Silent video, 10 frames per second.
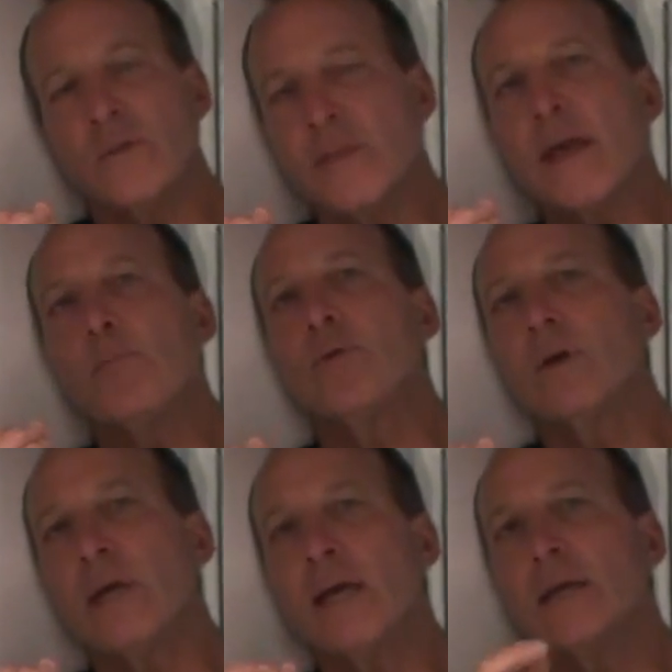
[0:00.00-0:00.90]
that they
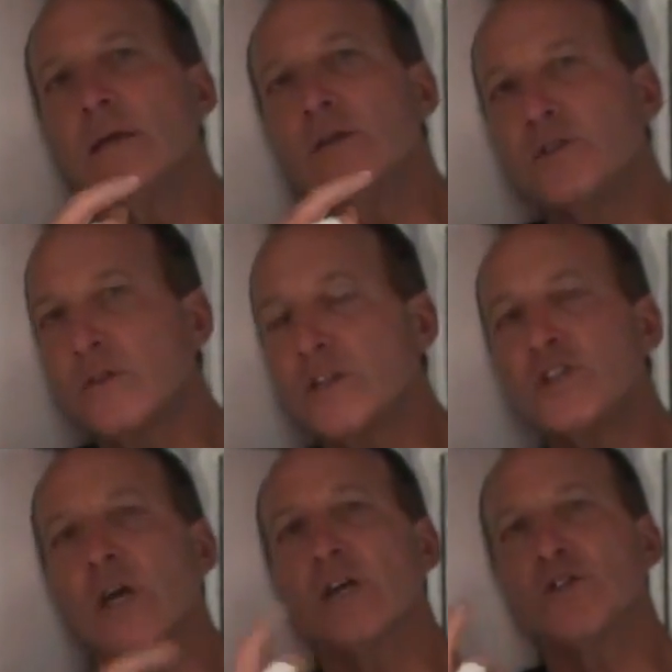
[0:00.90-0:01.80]
put in to the
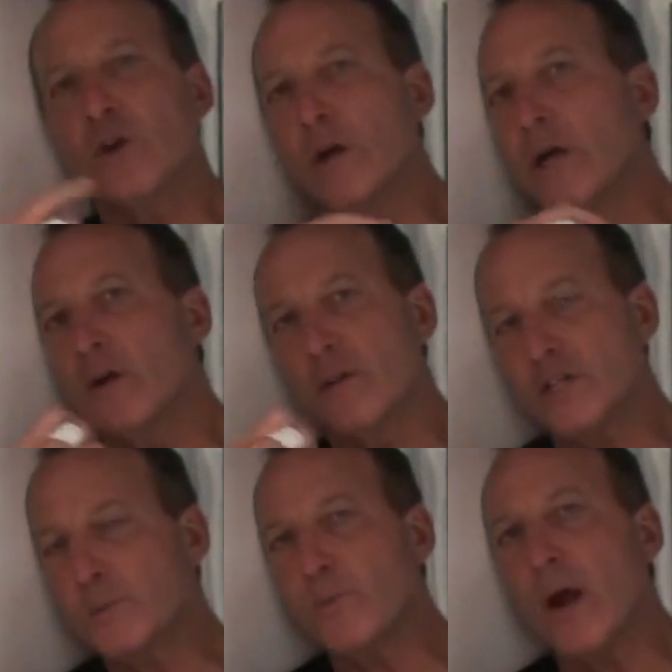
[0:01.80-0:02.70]
chicken jerky or
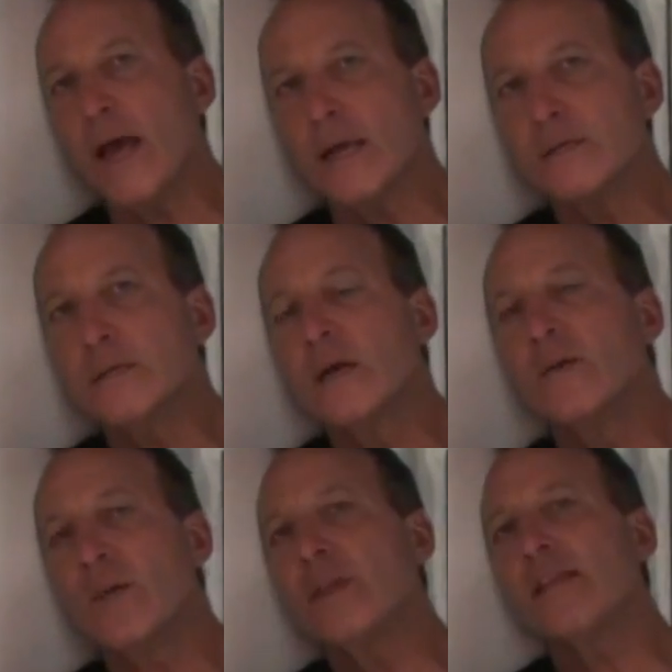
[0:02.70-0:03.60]
the sprays
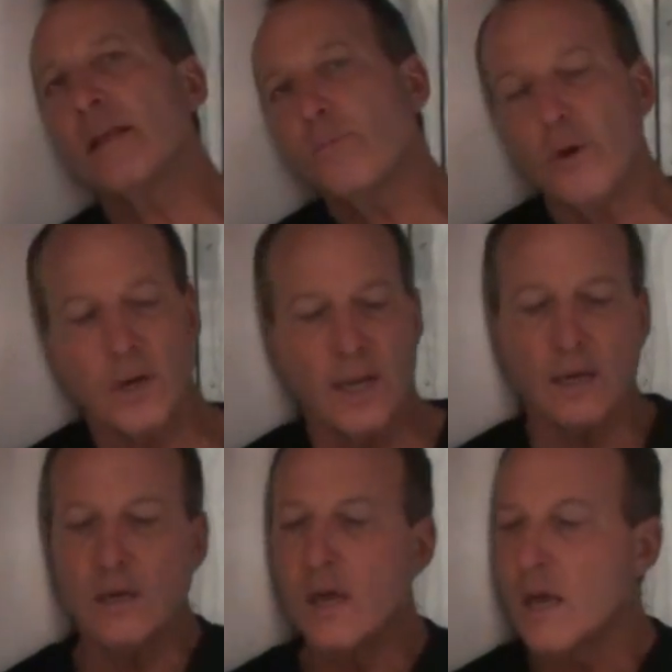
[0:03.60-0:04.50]
that they put in